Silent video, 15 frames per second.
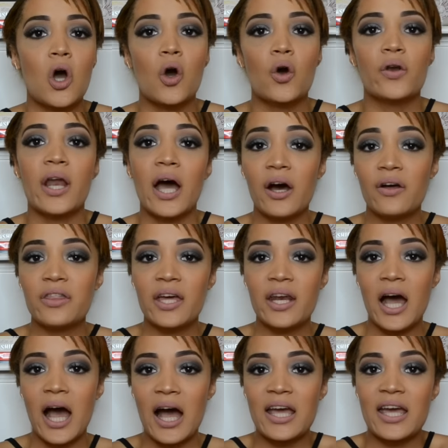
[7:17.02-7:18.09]
now
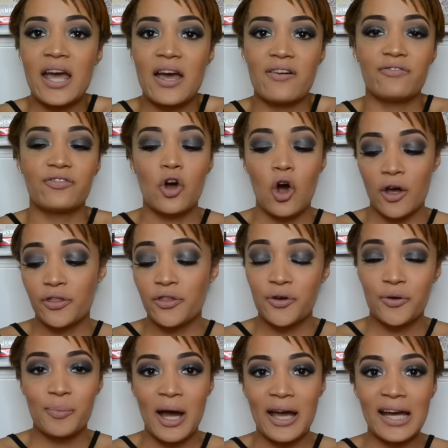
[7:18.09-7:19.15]
that I have gone
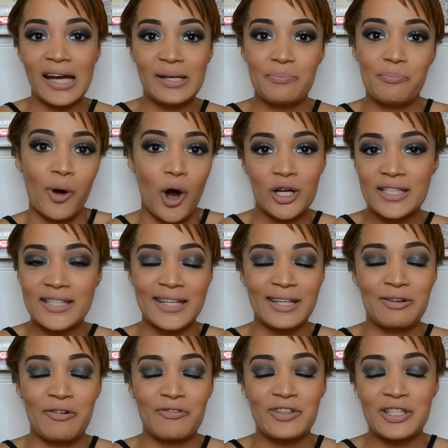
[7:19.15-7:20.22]
through my
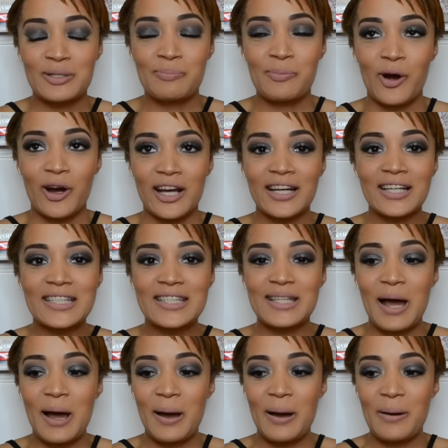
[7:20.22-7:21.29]
unboxing of these products,
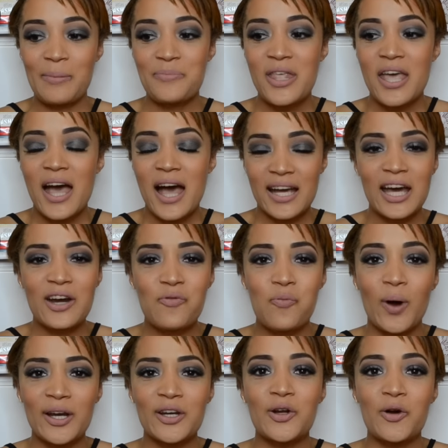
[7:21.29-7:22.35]
um, I kind of
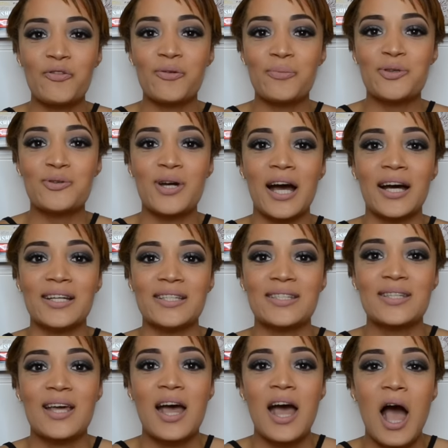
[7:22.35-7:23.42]
want to know from you
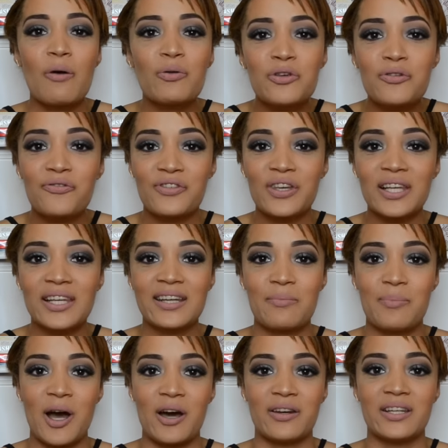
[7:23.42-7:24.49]
guys, how are you feeling
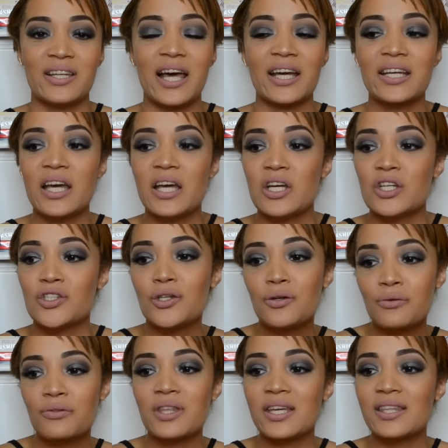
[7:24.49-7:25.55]
about it? Like, do
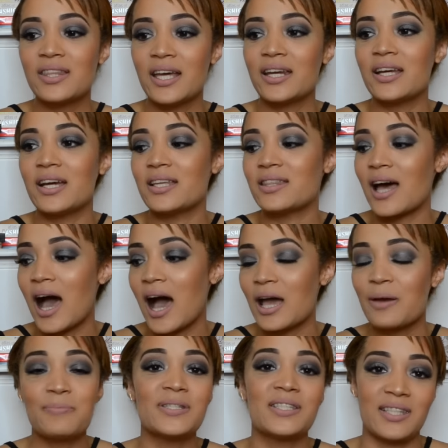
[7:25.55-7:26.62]
you think that the
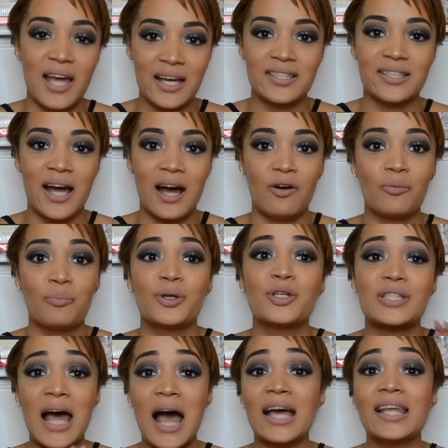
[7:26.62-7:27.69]
hype has died down?
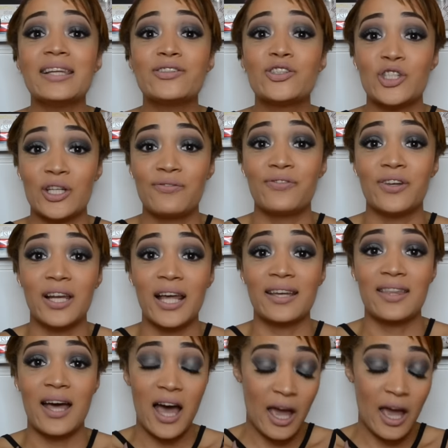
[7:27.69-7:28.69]
Because I legit feel like the